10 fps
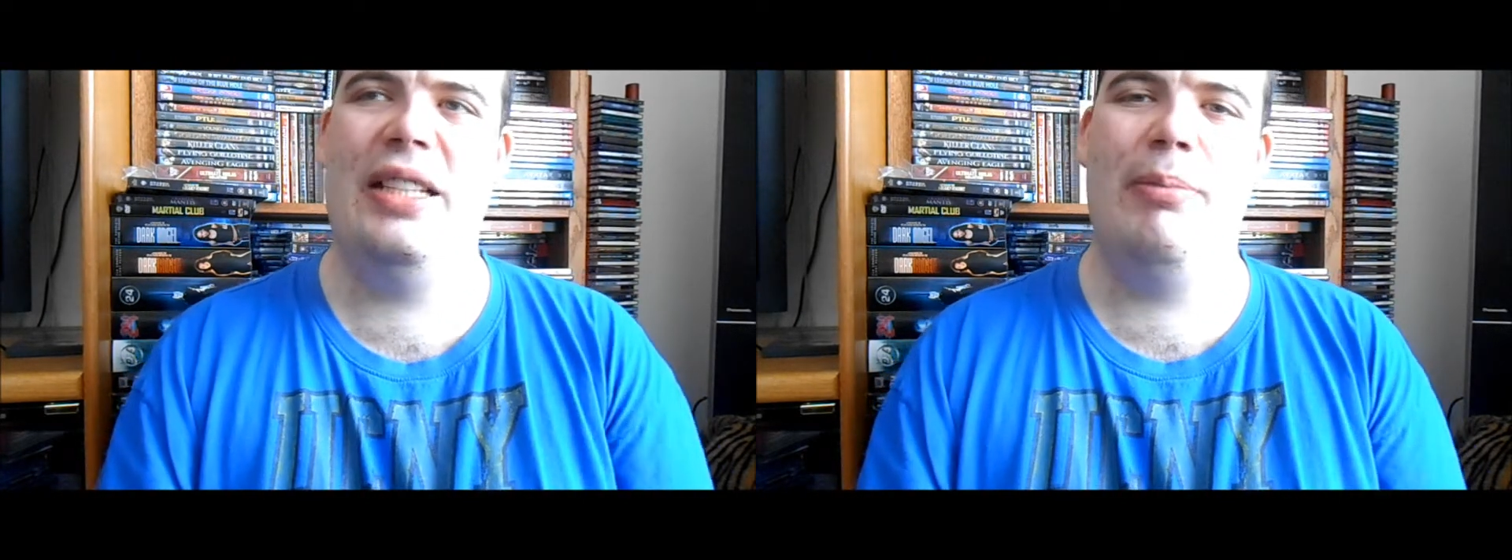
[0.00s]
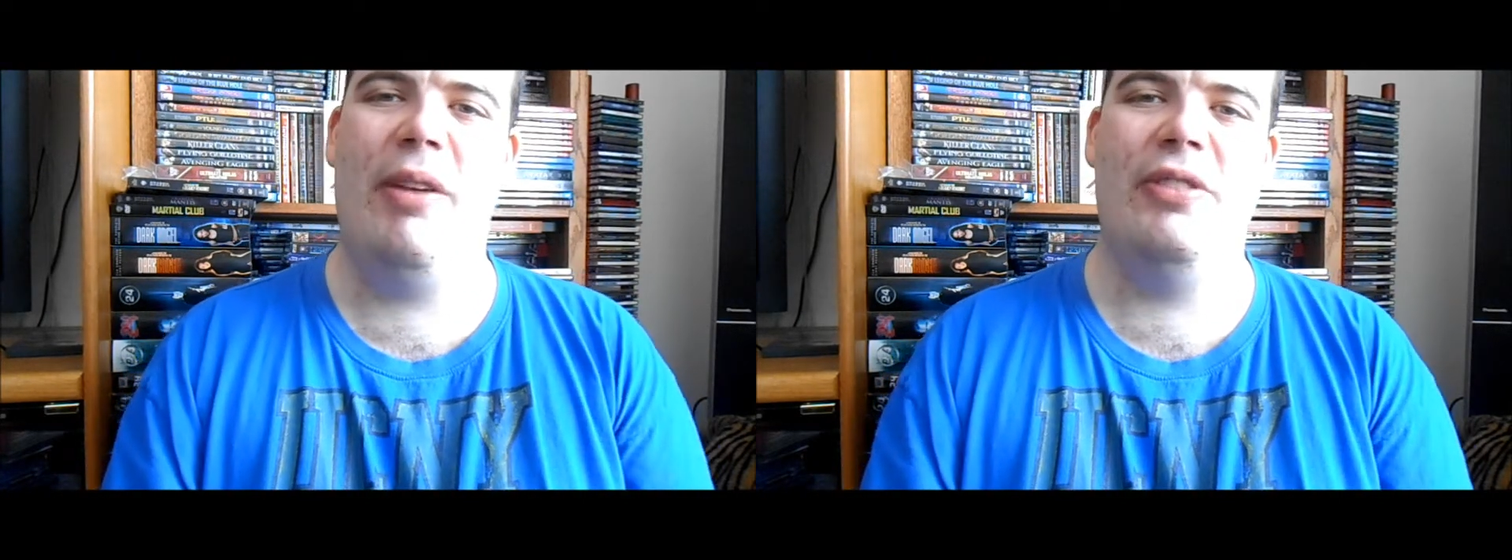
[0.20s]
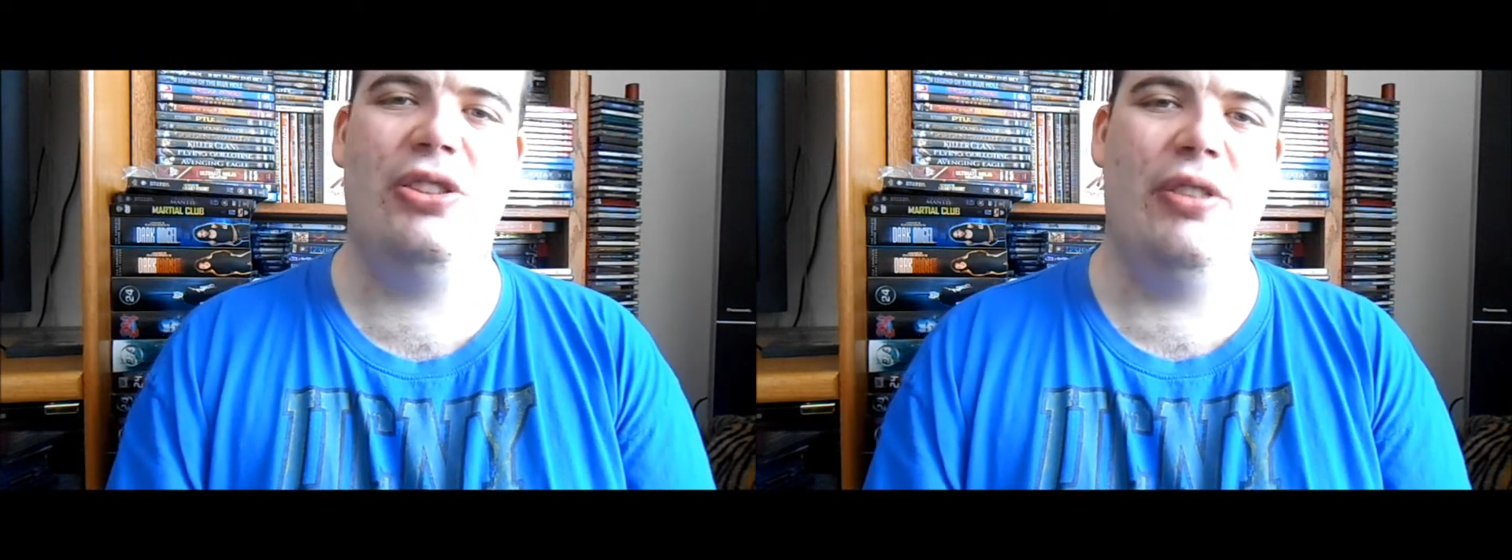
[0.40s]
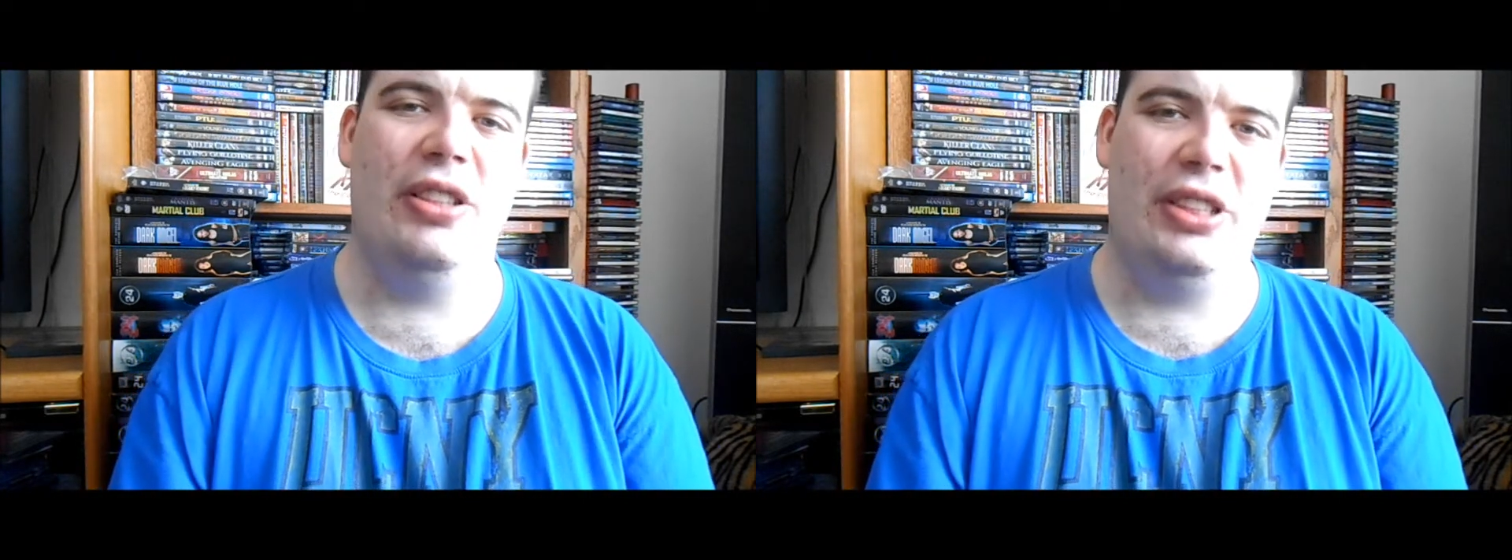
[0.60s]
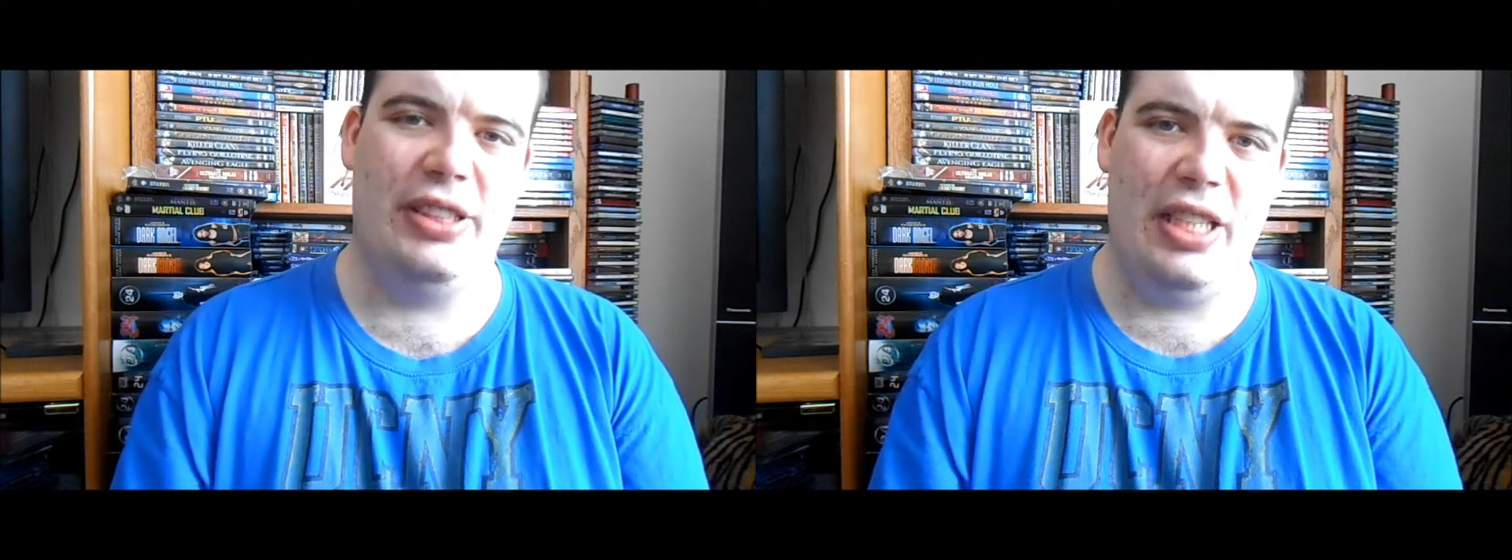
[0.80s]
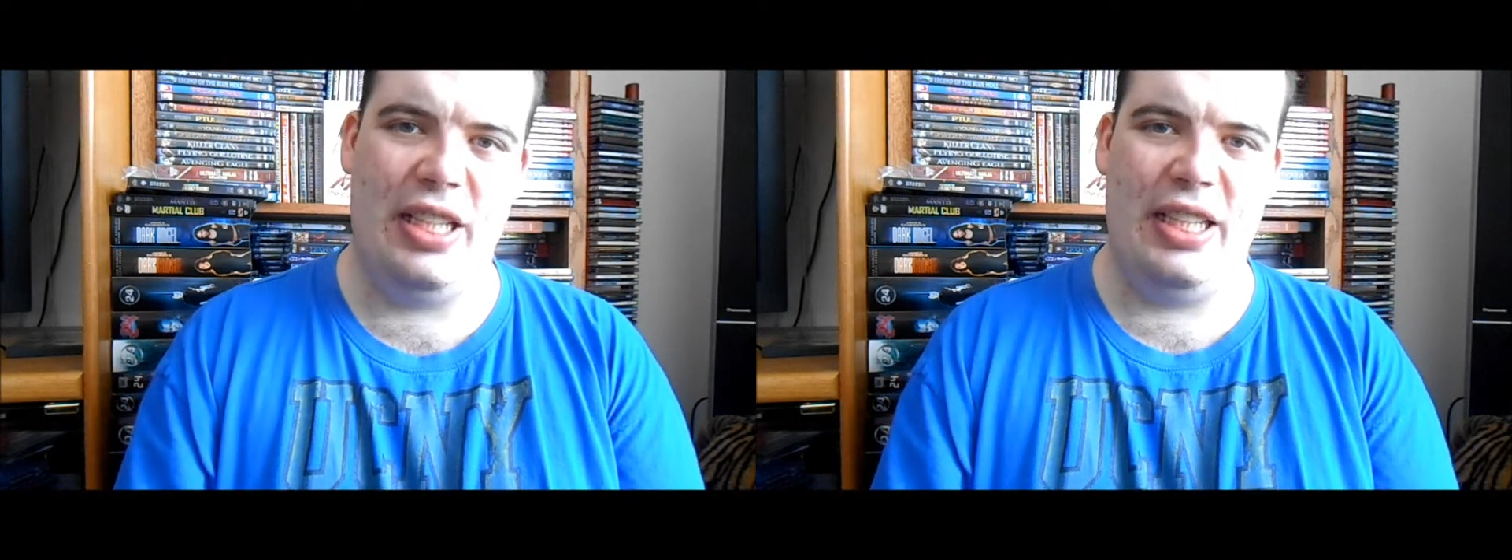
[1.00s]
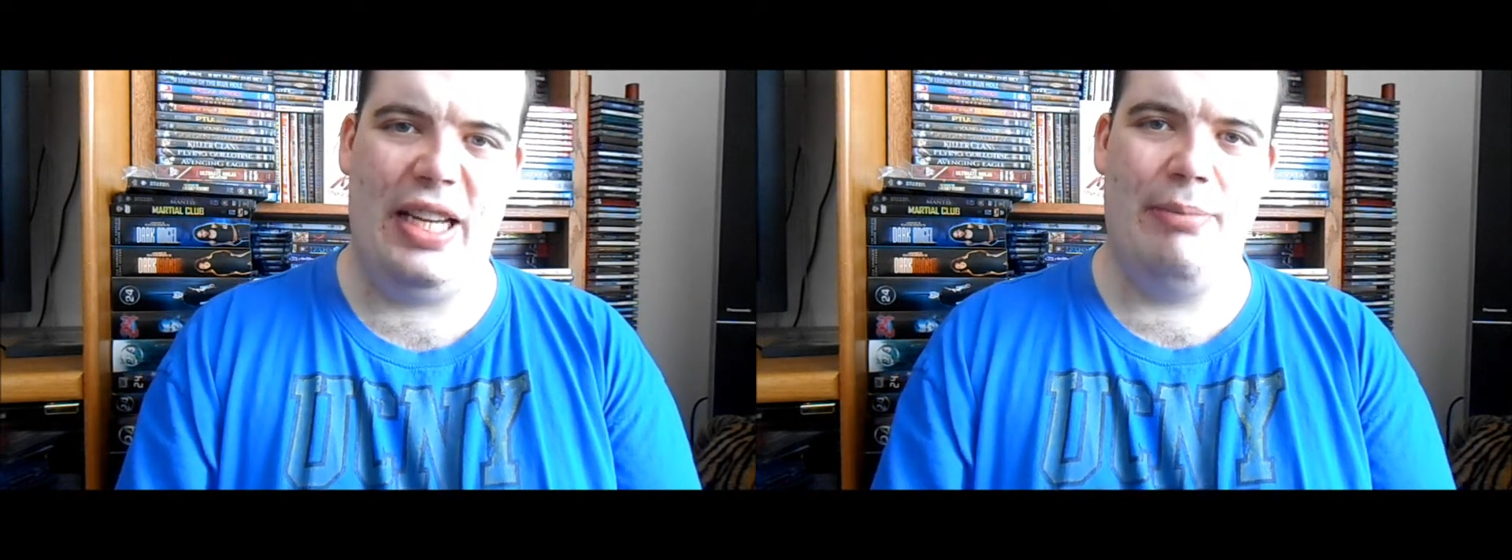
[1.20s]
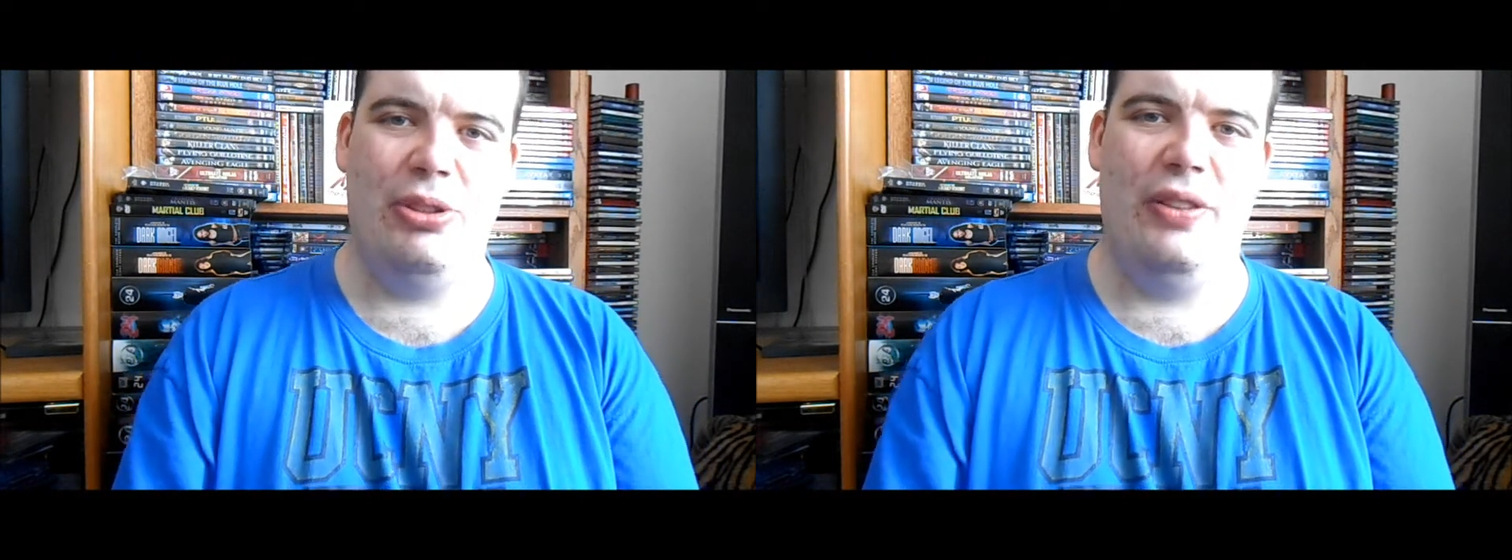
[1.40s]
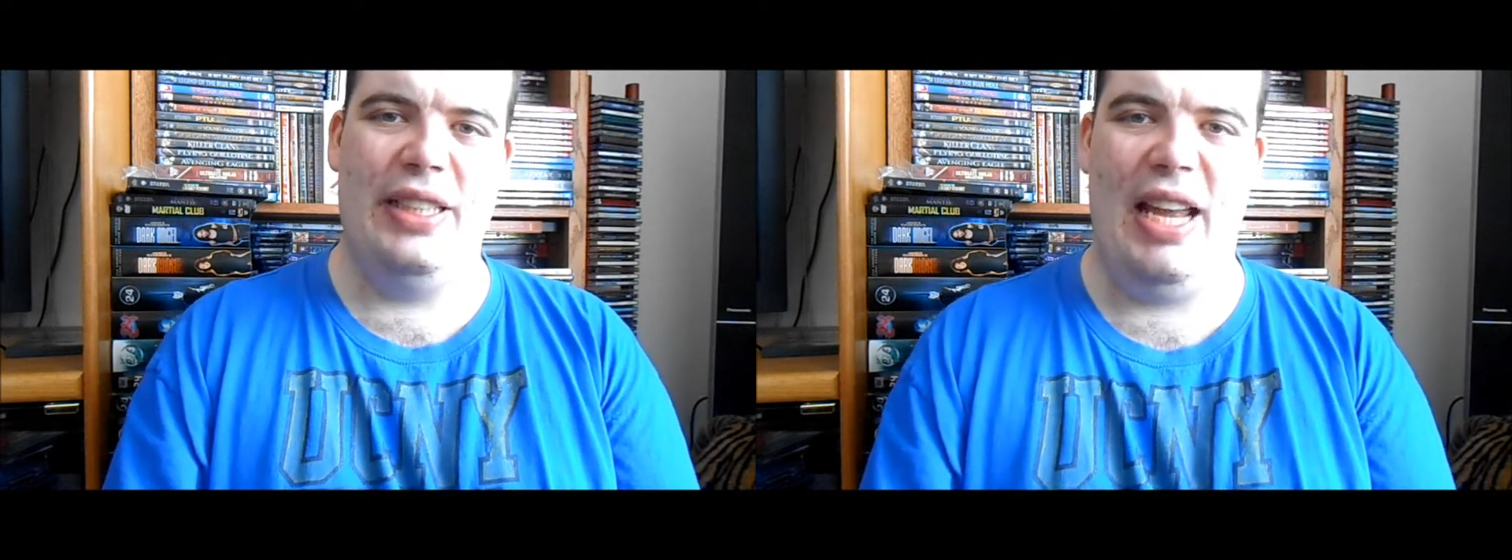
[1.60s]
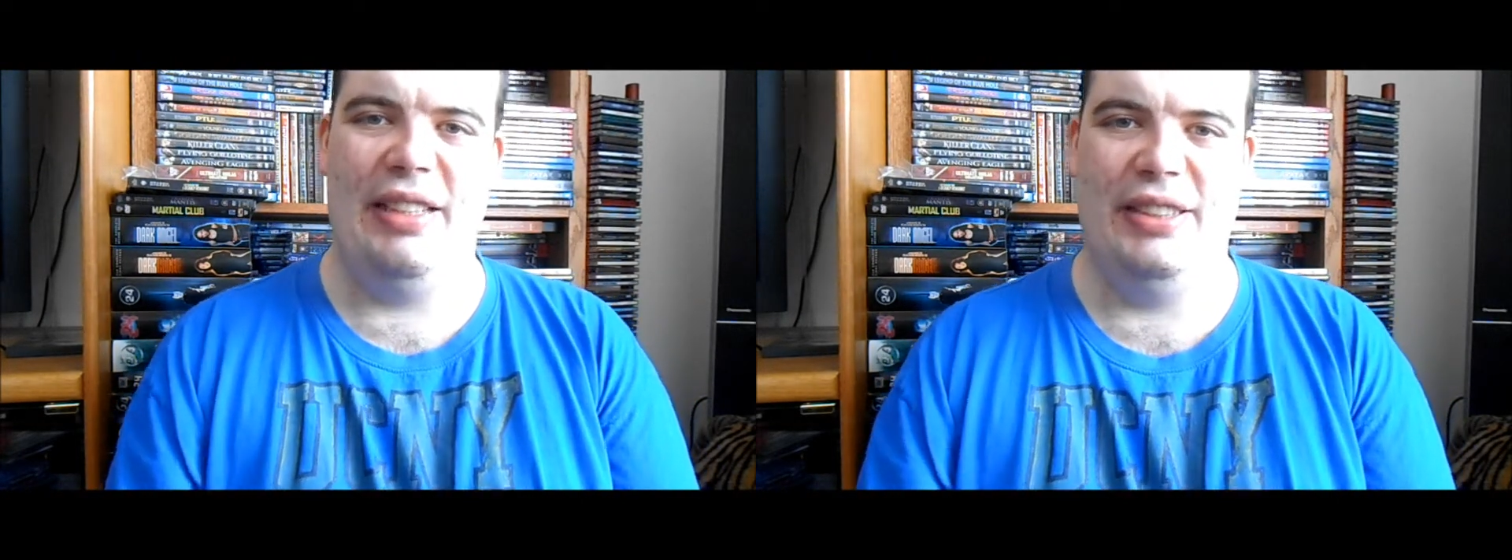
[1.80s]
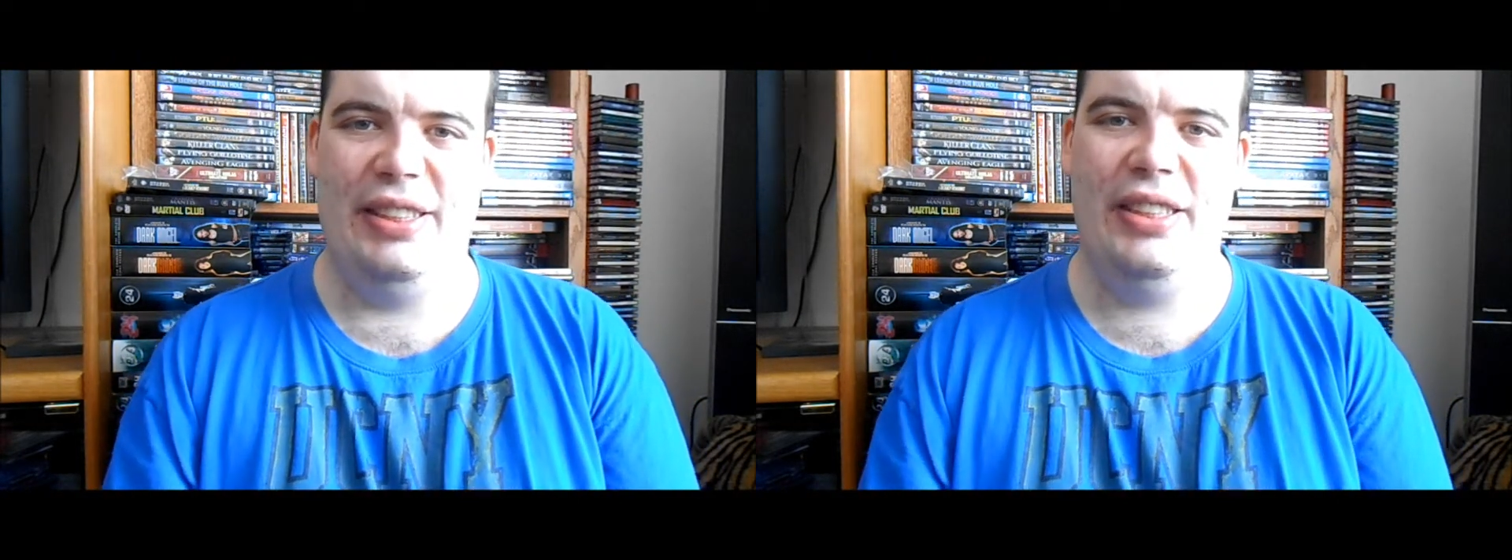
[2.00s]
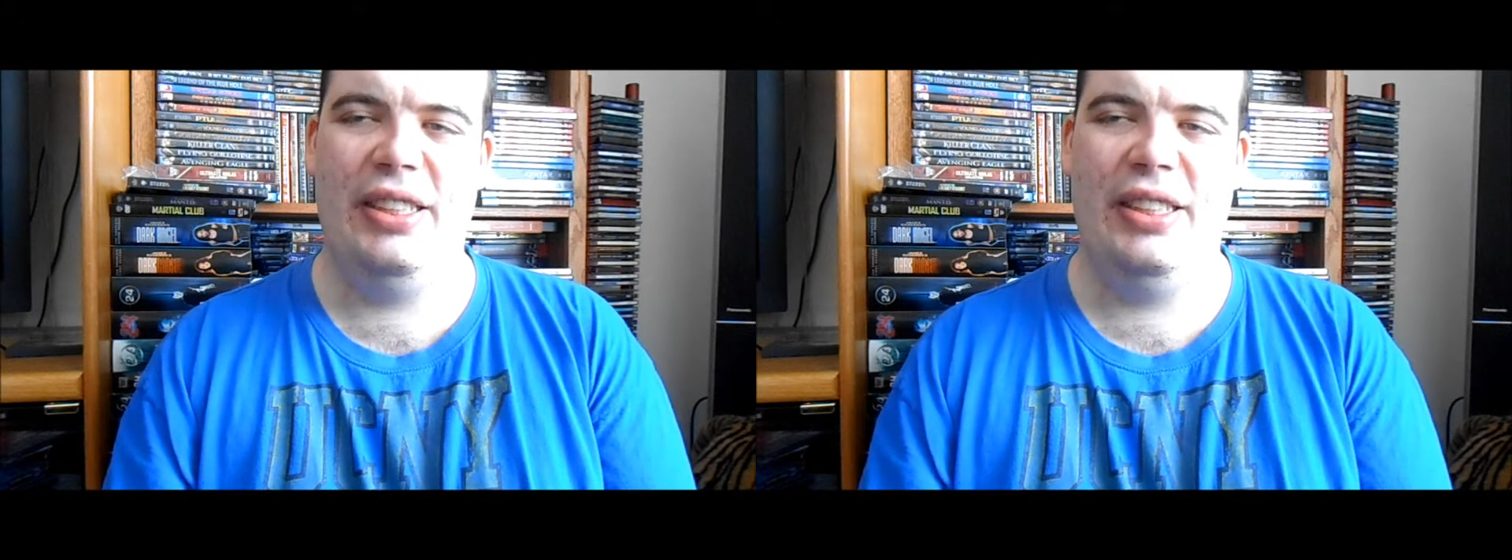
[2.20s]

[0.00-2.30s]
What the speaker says: the Mother's trilogy is going to come to an end.